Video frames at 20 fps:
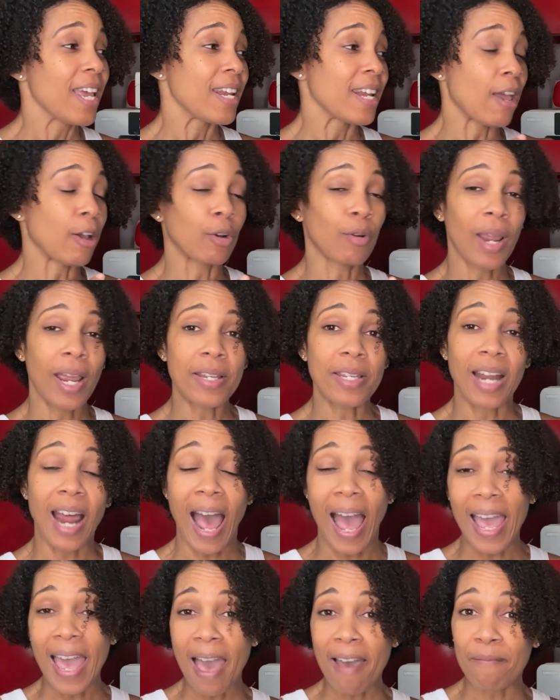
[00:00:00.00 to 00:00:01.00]
Now, granted,
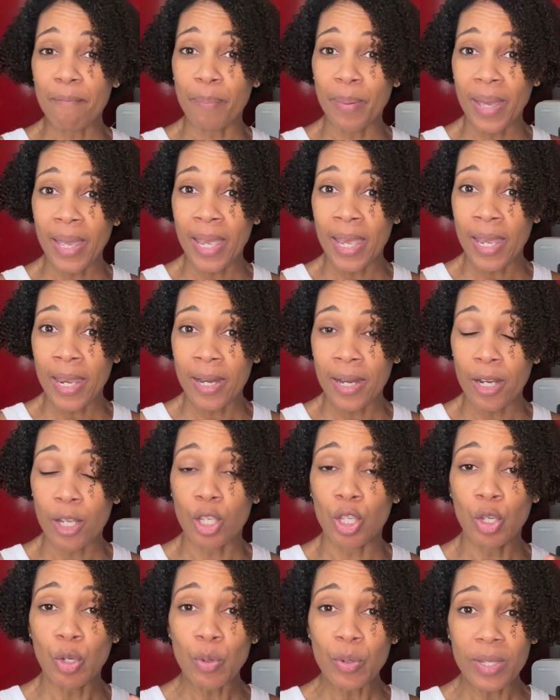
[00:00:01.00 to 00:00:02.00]
I have been
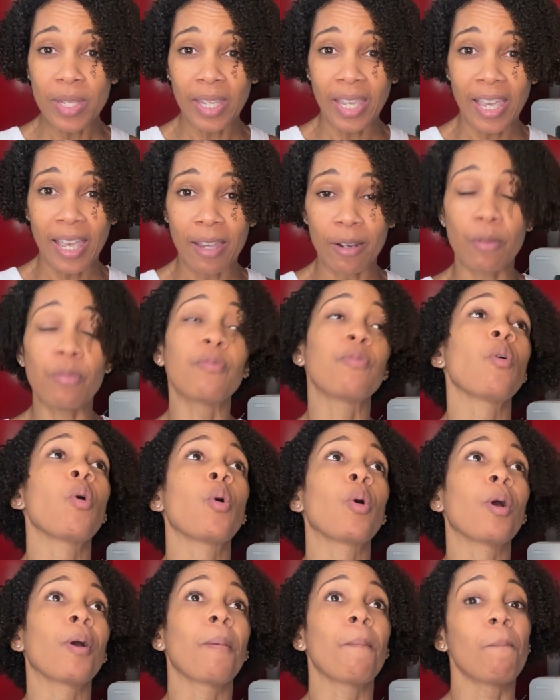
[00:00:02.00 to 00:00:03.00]
using it
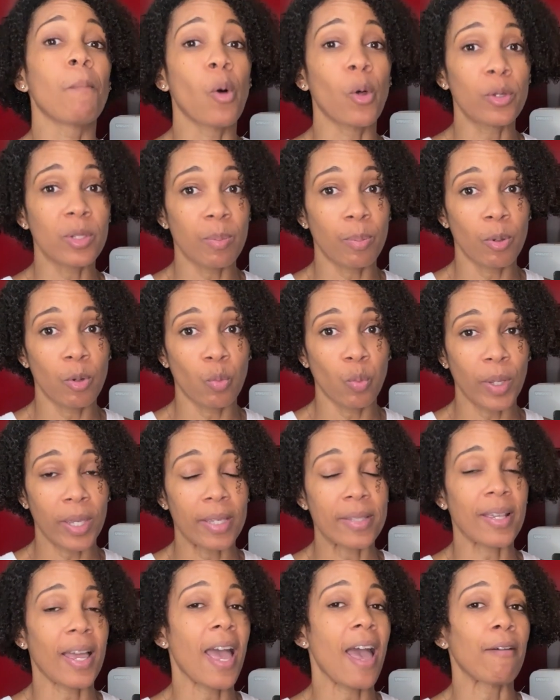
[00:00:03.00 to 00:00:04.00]
for multiple
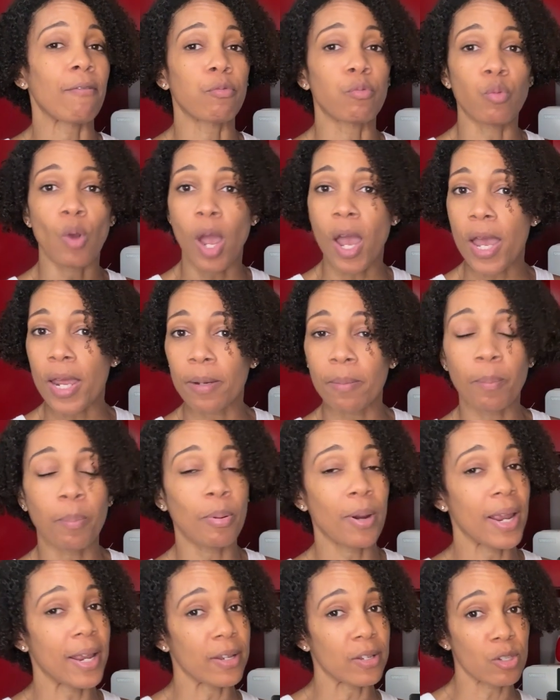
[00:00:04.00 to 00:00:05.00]
weeks. I have run
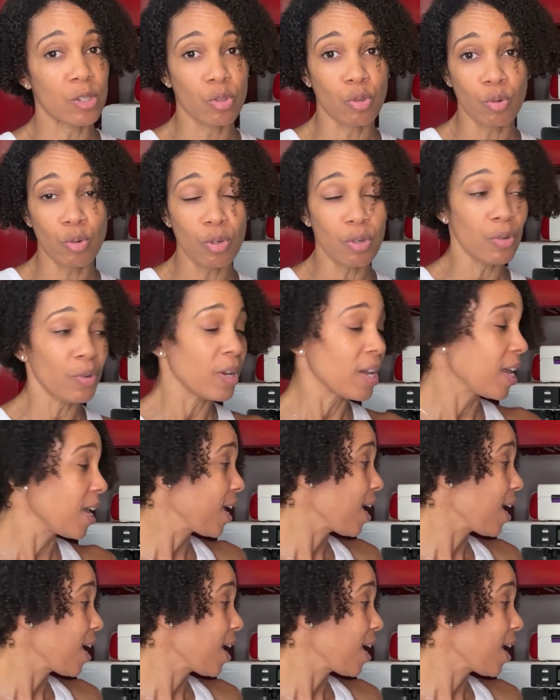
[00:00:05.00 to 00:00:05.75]
prints through.